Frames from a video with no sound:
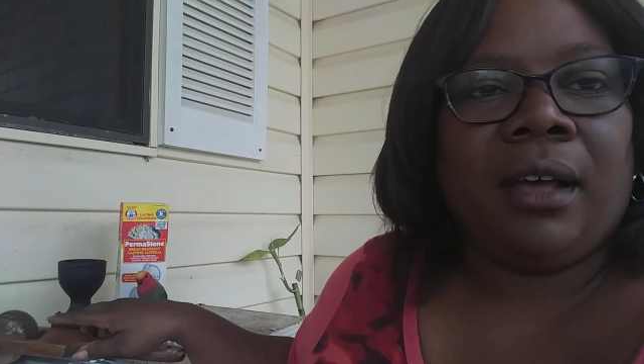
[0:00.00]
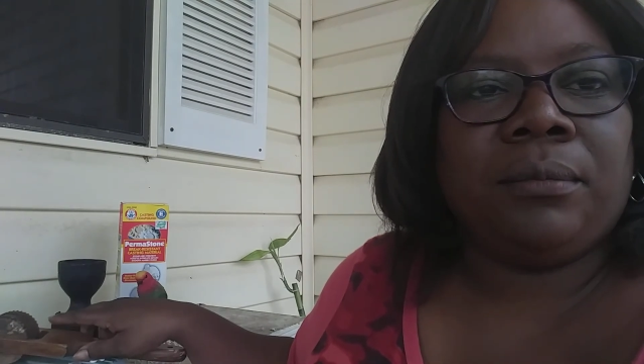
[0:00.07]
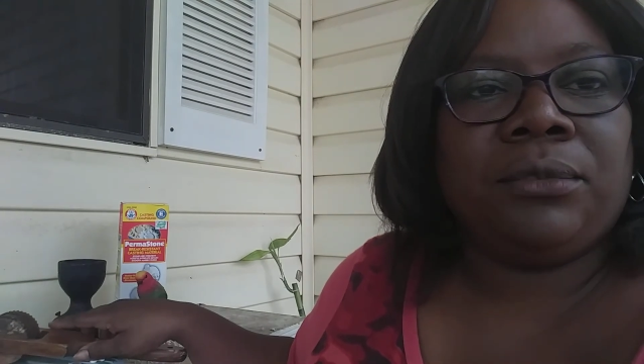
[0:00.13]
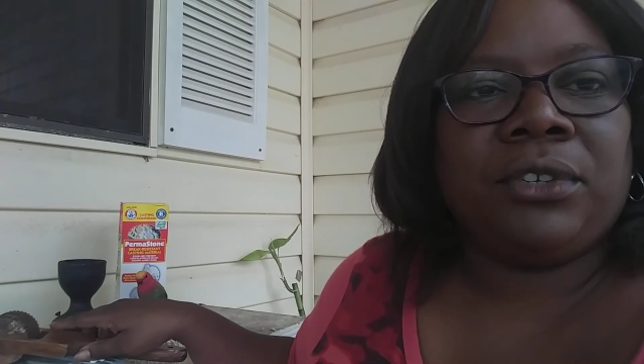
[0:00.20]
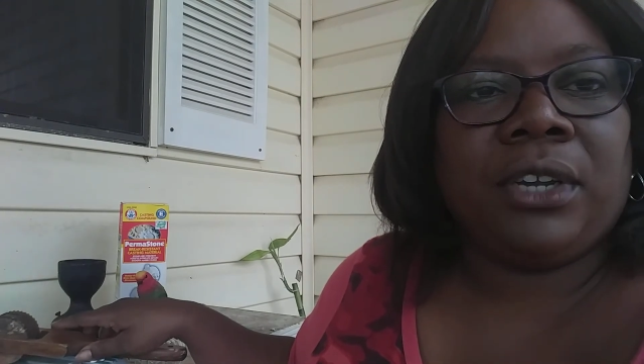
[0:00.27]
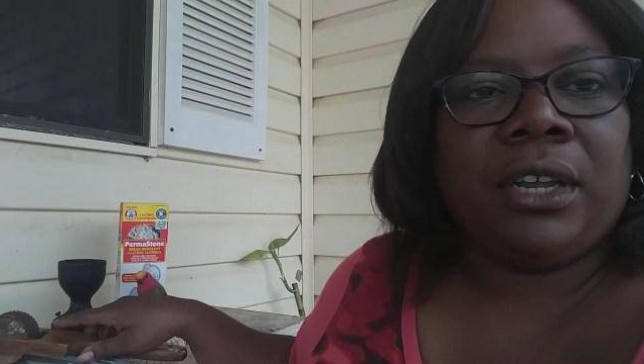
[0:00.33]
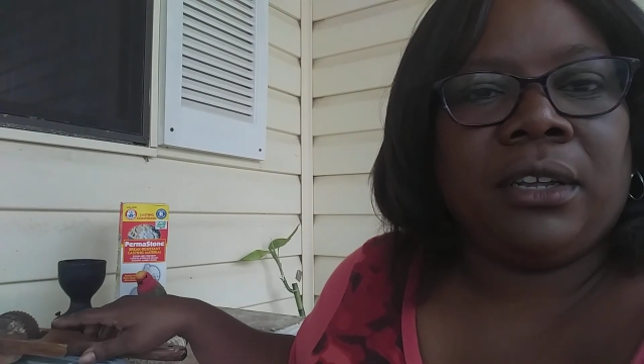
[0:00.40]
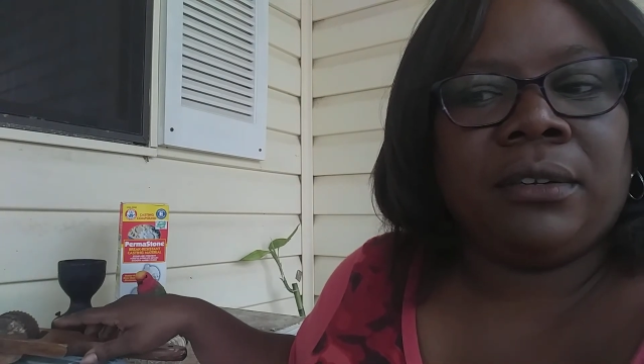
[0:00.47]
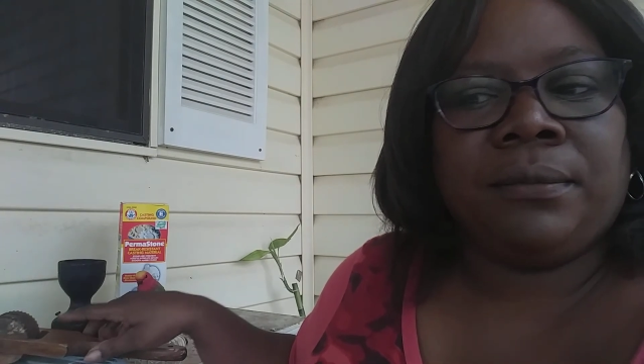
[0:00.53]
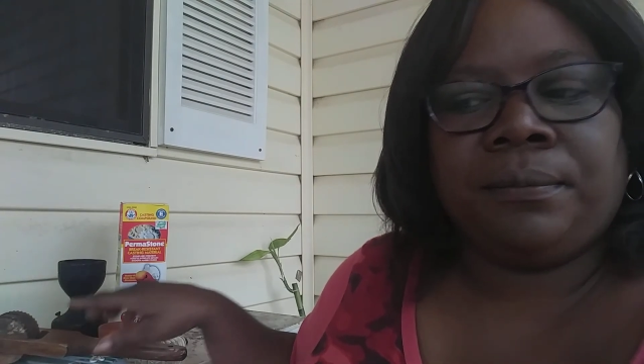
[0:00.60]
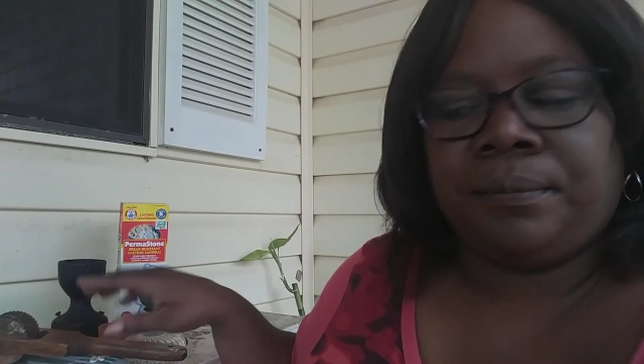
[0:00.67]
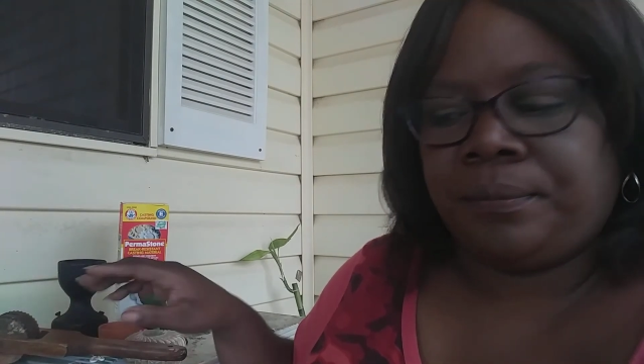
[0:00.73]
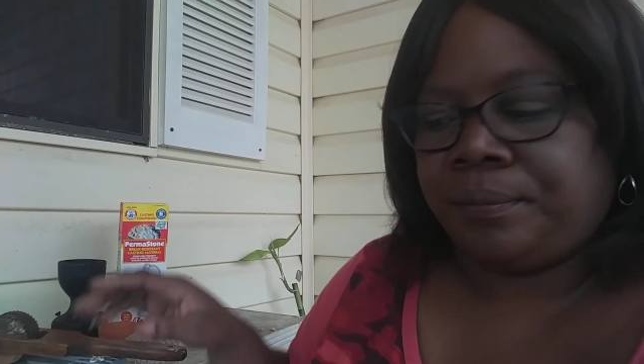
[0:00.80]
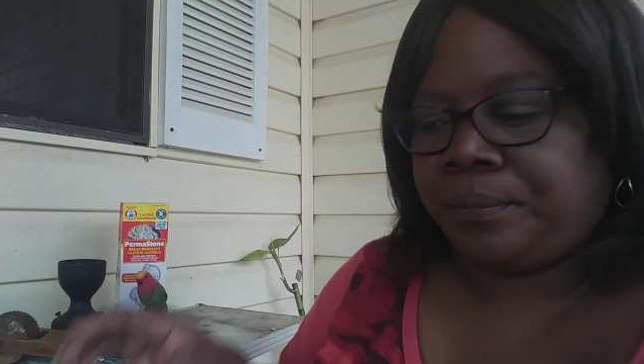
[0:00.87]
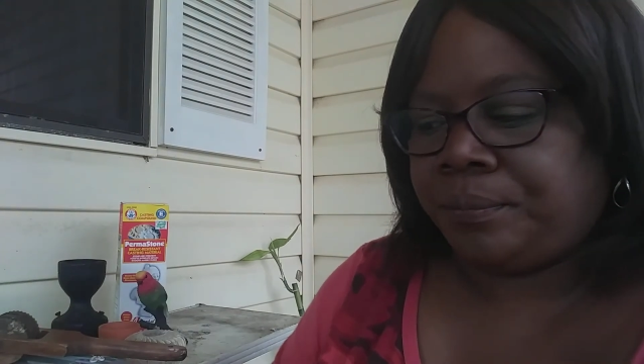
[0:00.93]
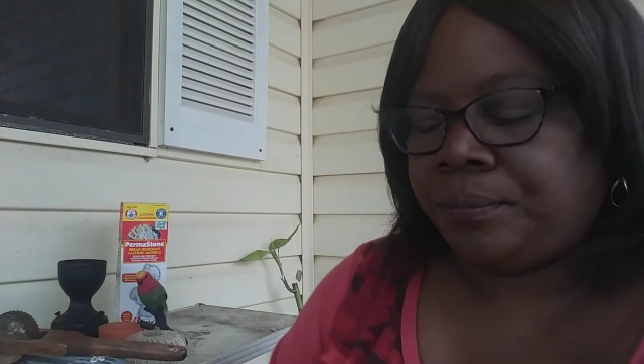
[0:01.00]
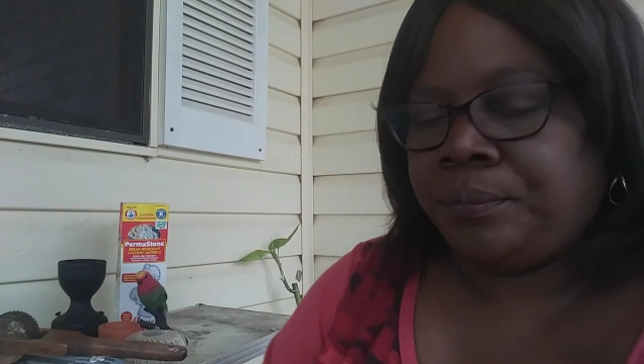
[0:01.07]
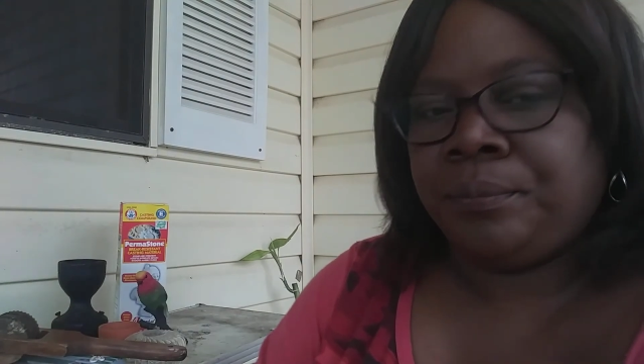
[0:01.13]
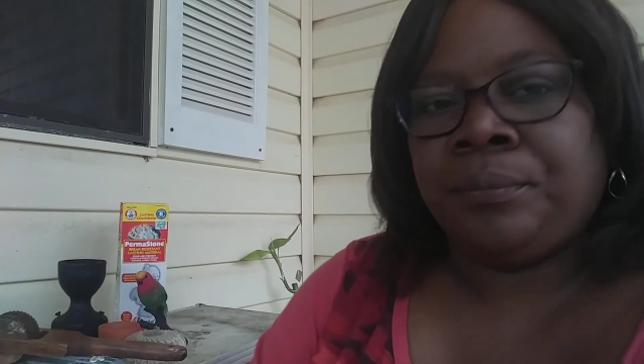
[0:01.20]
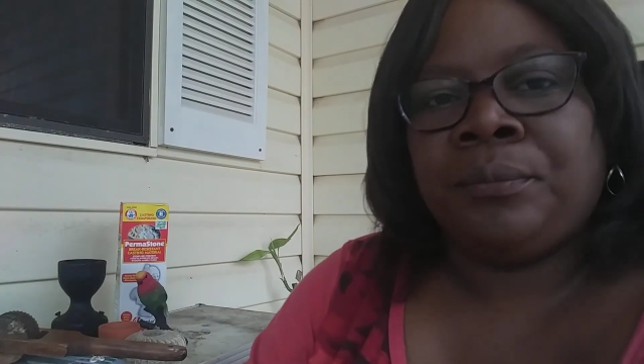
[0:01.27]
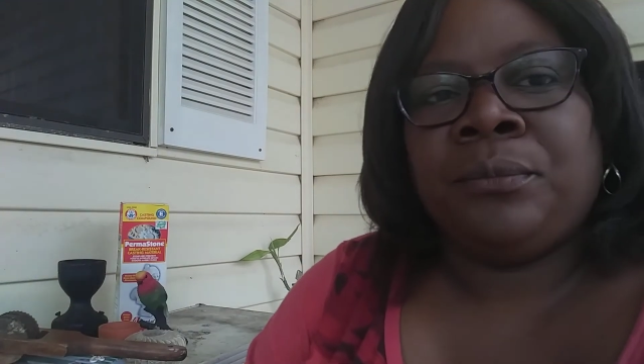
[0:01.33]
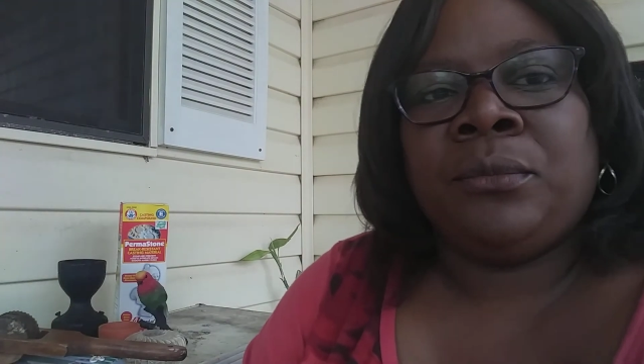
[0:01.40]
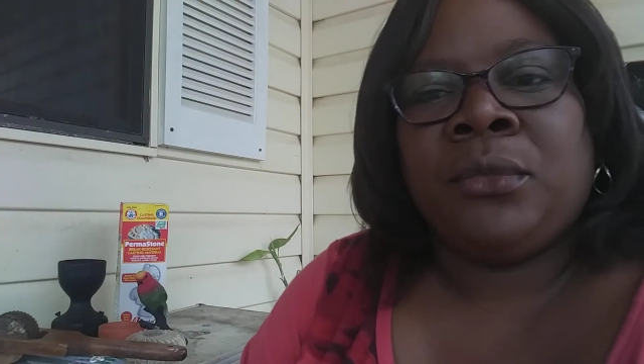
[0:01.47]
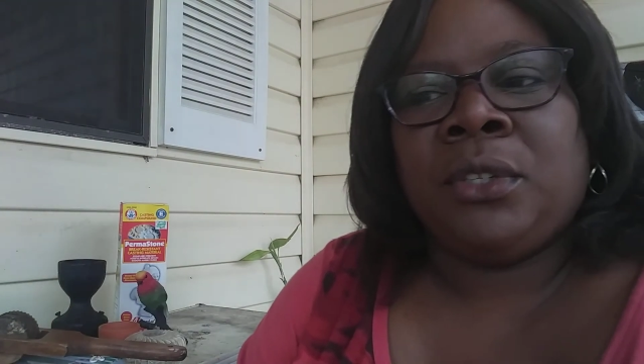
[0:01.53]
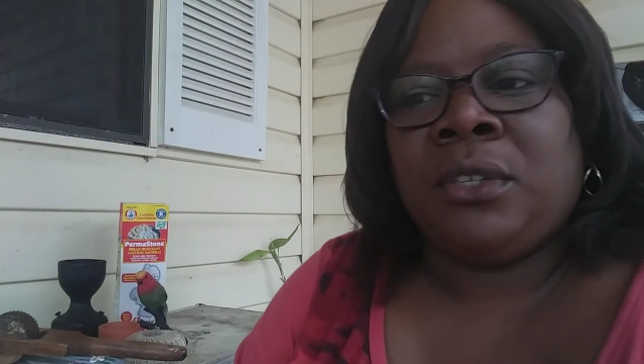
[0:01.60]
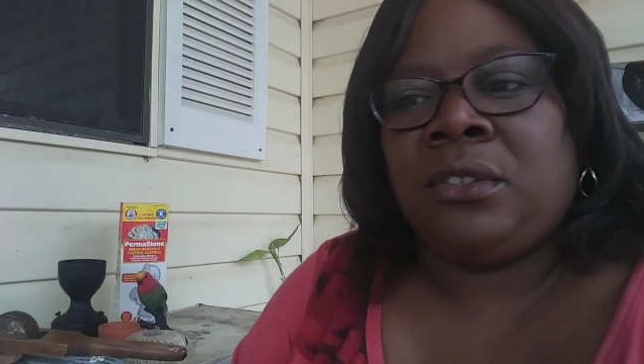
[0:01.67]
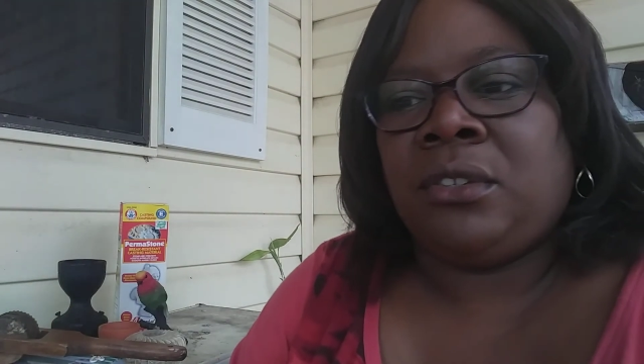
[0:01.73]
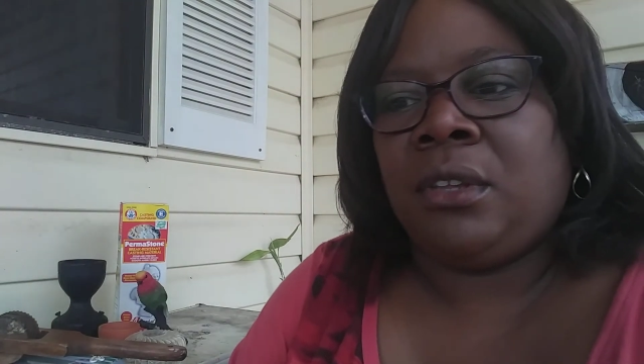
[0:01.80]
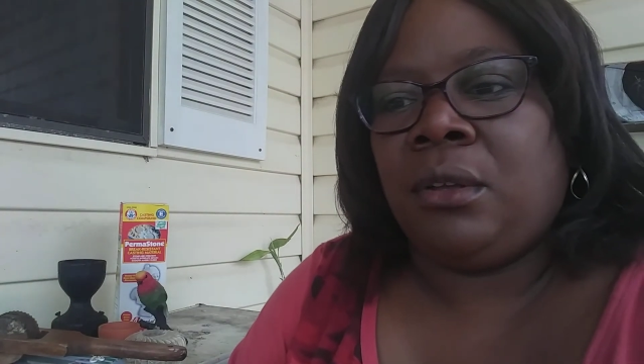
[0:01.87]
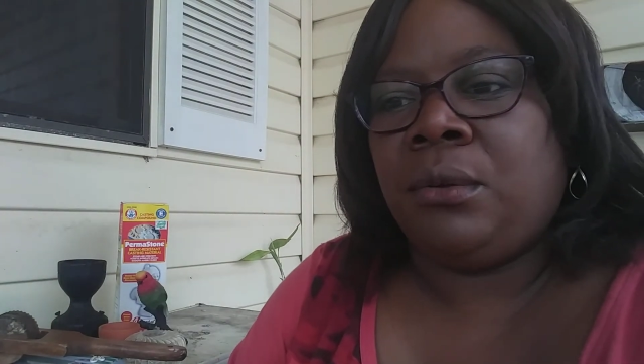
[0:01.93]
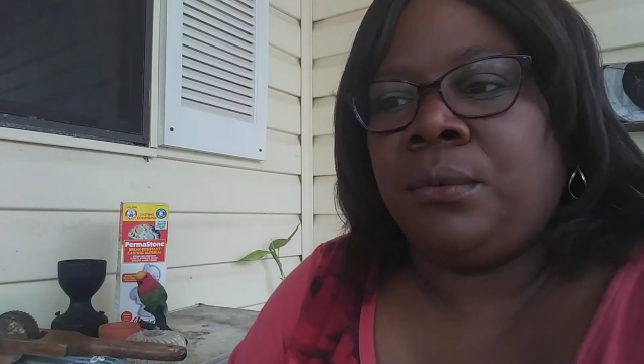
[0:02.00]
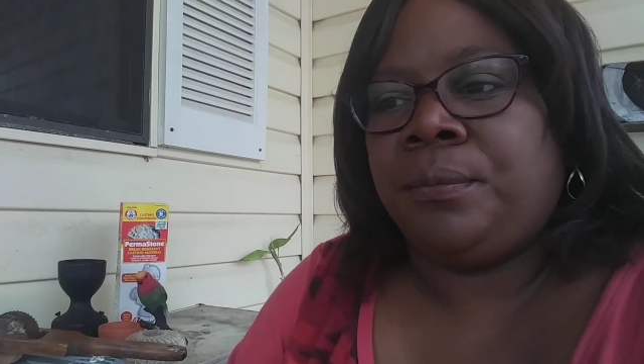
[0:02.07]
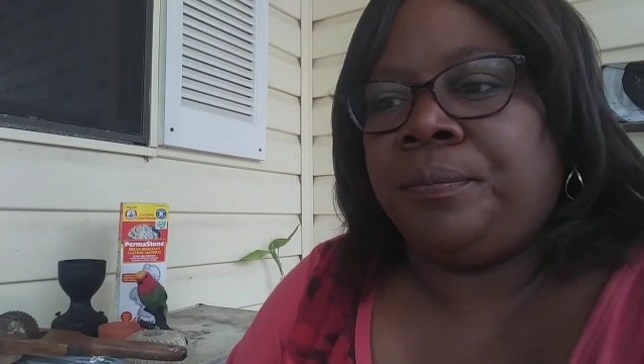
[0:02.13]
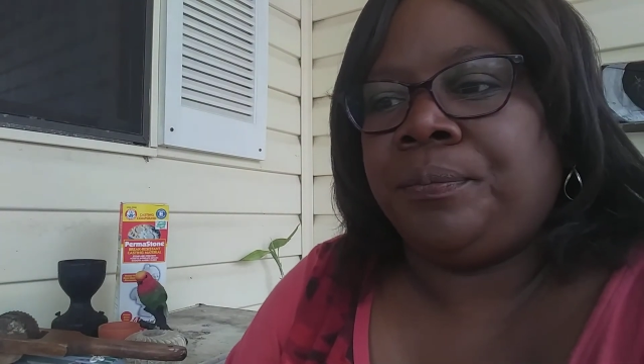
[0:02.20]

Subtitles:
object. So